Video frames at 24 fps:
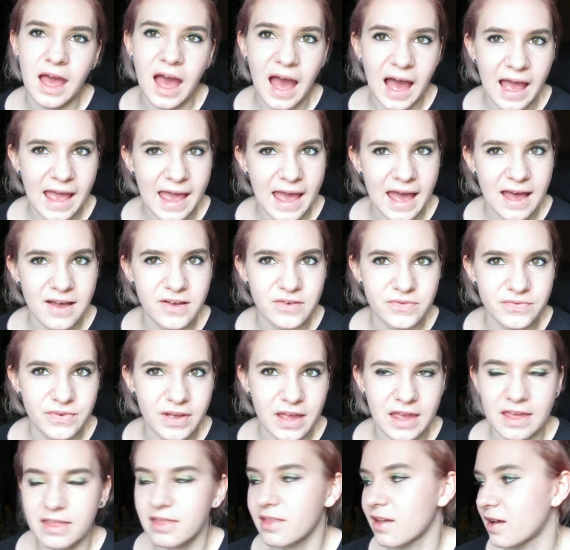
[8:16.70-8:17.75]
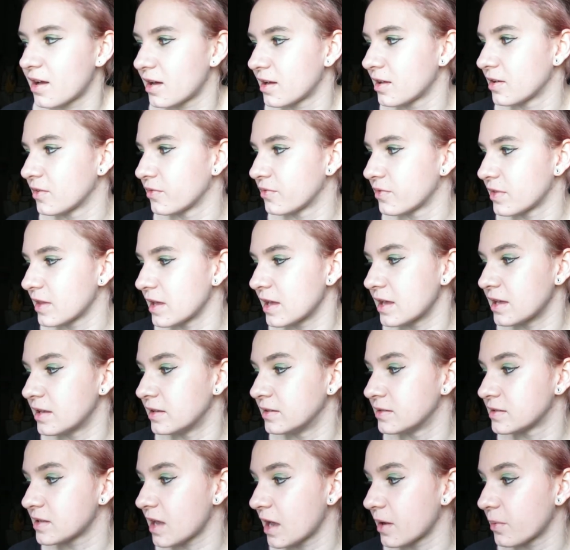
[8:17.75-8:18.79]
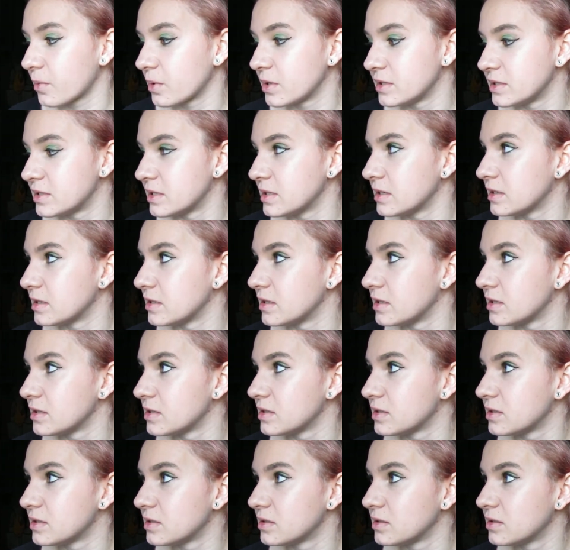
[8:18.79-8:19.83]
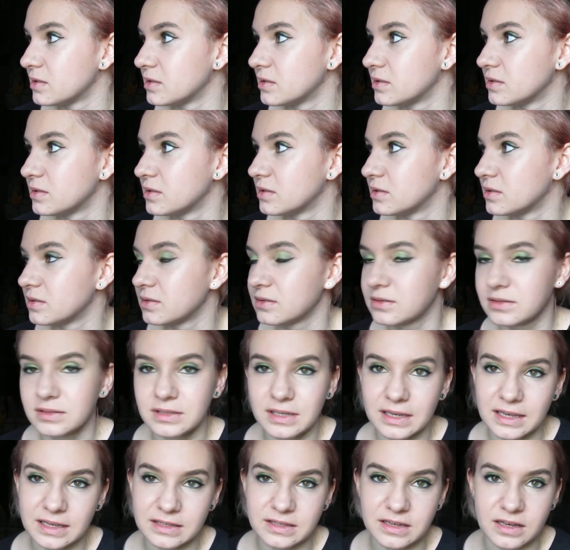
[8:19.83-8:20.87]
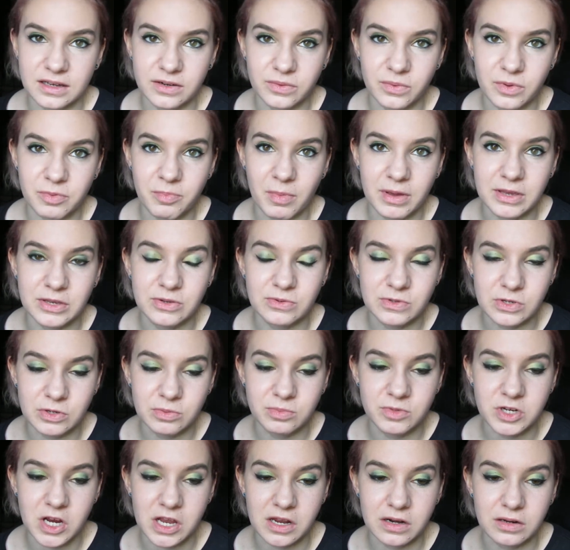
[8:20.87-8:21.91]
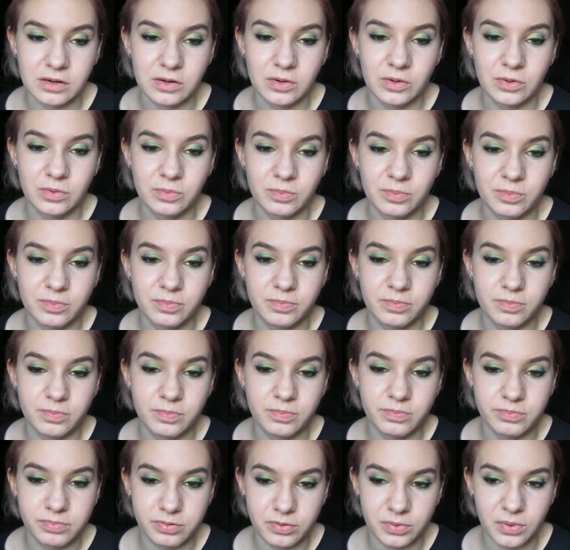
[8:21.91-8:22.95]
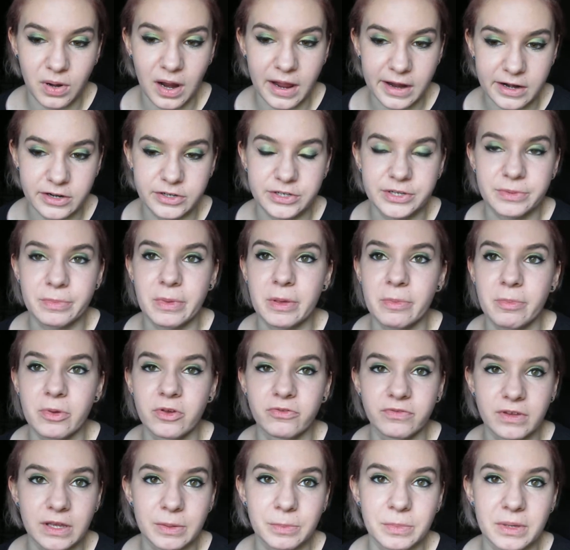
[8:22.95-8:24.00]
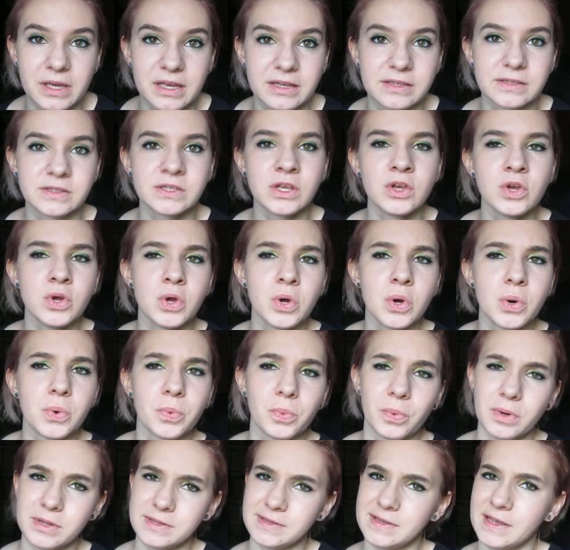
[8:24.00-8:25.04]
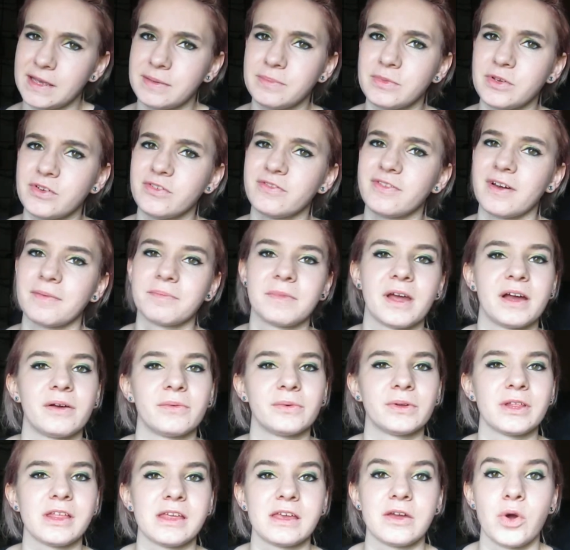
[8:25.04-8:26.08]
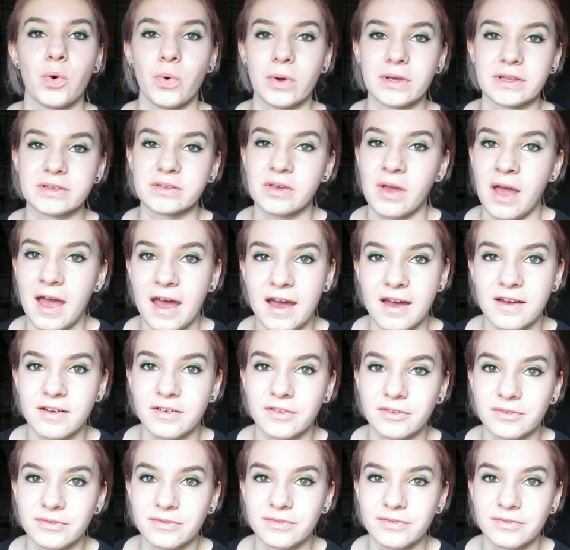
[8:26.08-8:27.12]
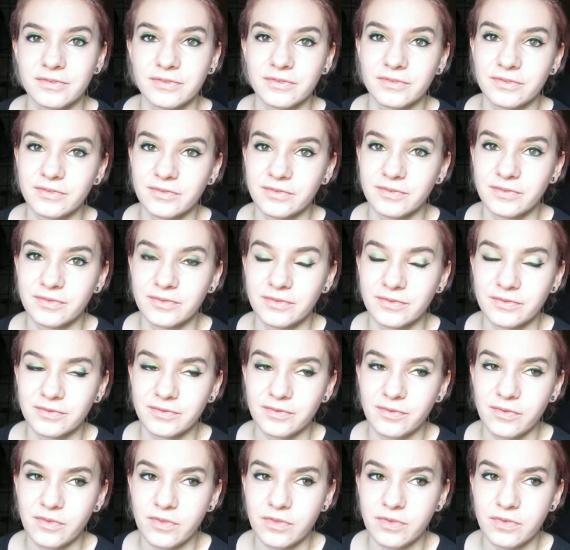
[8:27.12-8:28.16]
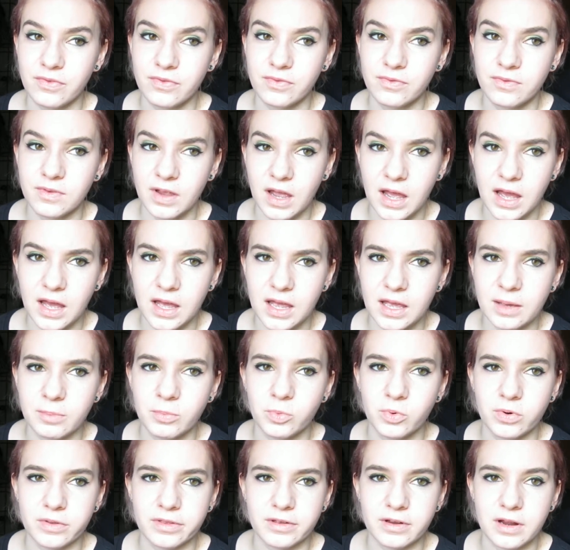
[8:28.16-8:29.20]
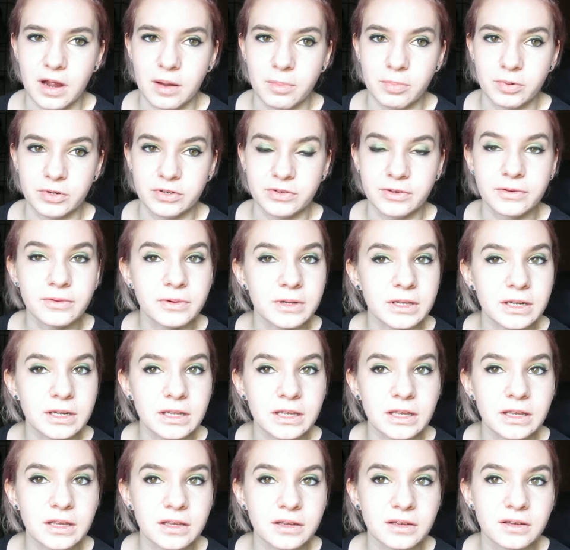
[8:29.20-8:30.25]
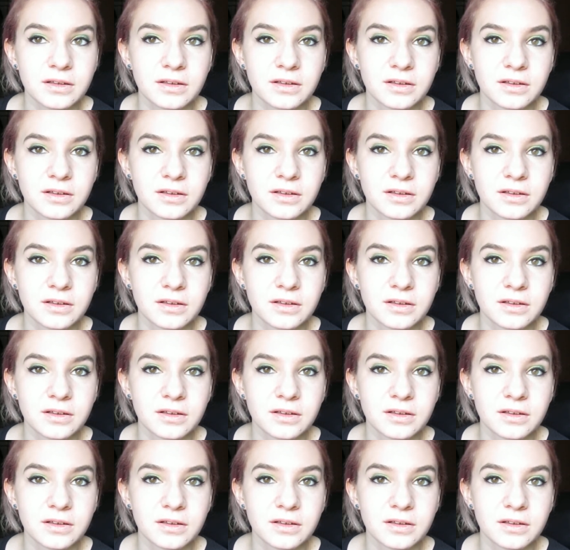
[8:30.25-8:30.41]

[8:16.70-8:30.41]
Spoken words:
have a lot of things I wanted to get done with my YouTube channel prior to me moving, because once I move, I'm not really going to have time or the opportunity